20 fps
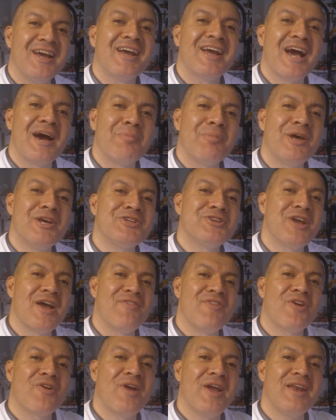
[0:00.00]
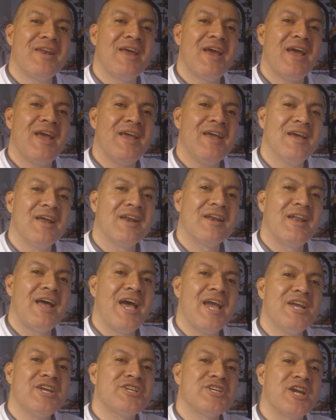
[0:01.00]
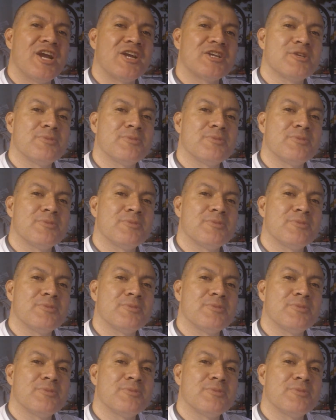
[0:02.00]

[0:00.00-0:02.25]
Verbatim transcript: God bless you. Have a great day. Like, share,